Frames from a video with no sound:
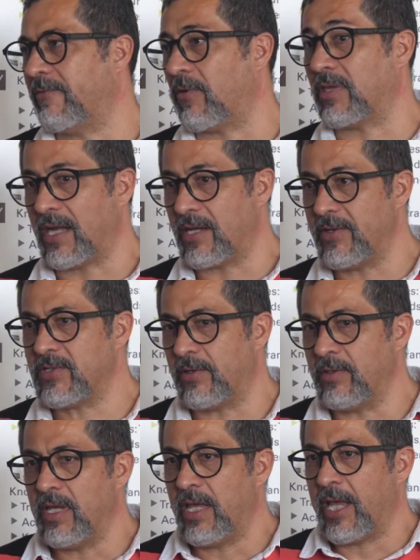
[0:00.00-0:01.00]
For that
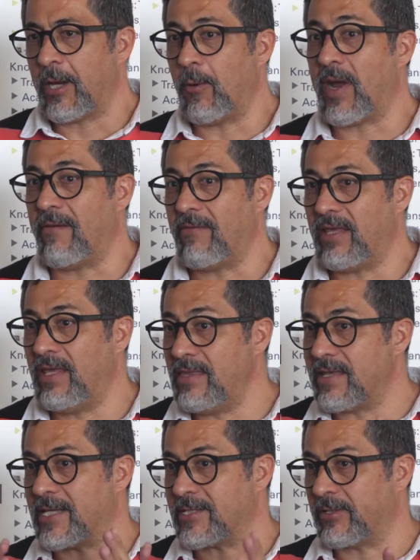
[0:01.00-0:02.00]
reason, we have
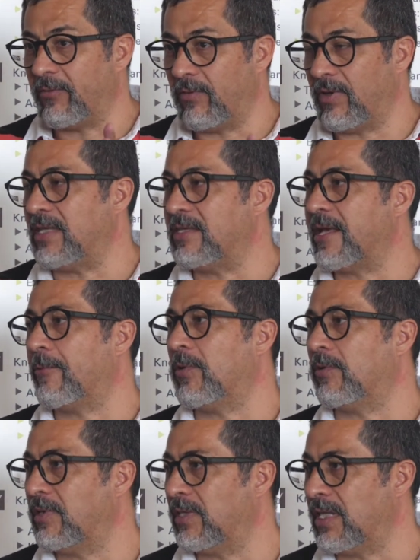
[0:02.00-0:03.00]
interest to
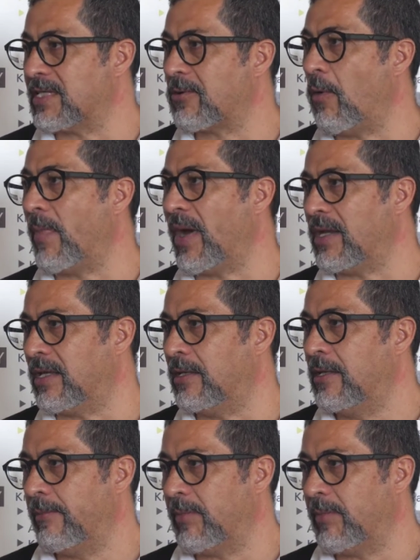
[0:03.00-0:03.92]
interview this company